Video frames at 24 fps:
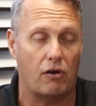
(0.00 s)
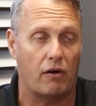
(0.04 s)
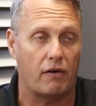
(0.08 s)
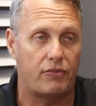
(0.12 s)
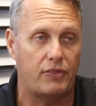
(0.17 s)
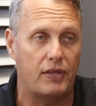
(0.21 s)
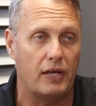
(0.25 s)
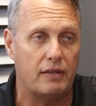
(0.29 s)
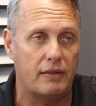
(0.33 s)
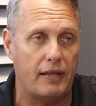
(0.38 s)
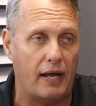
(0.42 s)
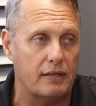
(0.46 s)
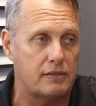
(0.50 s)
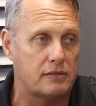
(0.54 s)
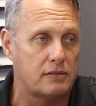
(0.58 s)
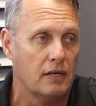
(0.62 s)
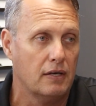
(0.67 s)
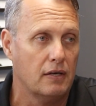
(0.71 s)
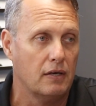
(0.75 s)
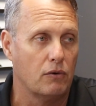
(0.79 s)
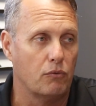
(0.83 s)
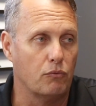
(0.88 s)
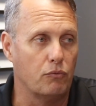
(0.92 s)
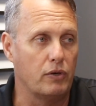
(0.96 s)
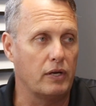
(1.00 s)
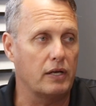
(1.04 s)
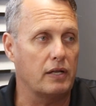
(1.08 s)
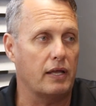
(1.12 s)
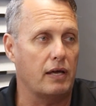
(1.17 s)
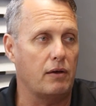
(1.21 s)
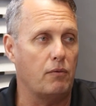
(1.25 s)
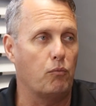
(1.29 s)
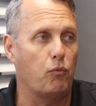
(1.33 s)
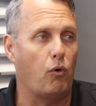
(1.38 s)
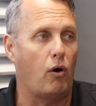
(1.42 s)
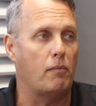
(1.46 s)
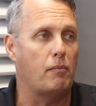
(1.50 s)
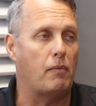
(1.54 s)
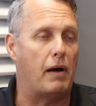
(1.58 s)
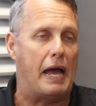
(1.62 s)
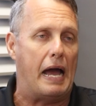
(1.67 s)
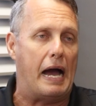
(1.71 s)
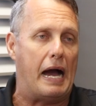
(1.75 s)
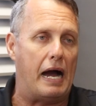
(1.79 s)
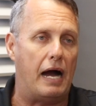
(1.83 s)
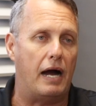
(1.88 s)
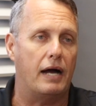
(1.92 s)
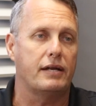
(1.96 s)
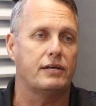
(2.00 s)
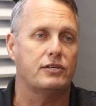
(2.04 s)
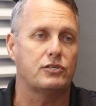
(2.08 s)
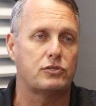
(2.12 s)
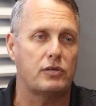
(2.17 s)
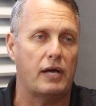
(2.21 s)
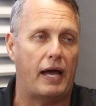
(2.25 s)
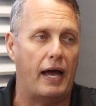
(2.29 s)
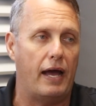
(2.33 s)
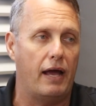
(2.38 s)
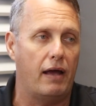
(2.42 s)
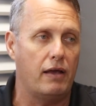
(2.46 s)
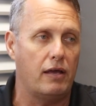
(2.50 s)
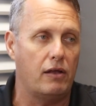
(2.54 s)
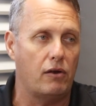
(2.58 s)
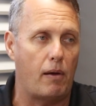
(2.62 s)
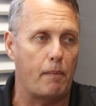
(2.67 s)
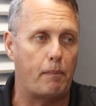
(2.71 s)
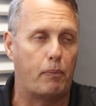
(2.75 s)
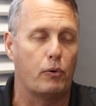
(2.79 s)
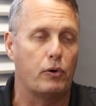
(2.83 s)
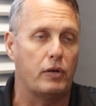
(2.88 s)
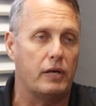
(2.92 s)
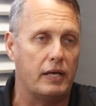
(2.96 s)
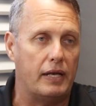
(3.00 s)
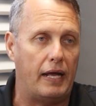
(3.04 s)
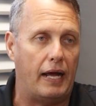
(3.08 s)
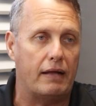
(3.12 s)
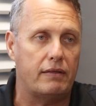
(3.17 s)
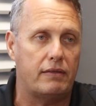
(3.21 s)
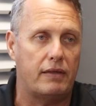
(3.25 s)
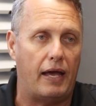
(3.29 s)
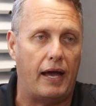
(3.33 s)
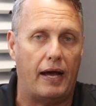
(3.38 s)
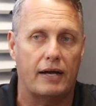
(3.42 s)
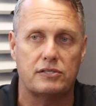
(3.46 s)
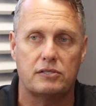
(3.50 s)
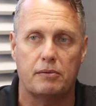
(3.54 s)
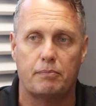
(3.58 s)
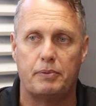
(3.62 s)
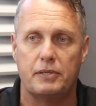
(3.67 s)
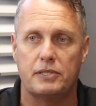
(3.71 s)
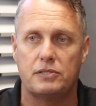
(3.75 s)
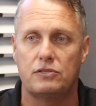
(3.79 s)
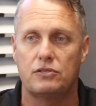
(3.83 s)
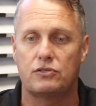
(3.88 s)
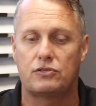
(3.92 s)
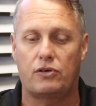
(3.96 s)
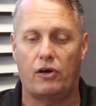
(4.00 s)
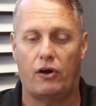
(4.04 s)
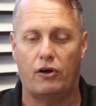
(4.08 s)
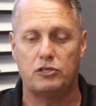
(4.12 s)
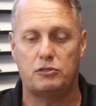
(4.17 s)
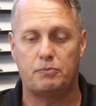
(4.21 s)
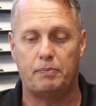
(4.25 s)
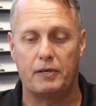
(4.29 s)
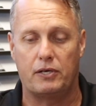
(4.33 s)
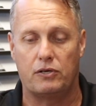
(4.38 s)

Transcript: And I think that's really what my heart is, at, uh, you know, putting it out there as a business coach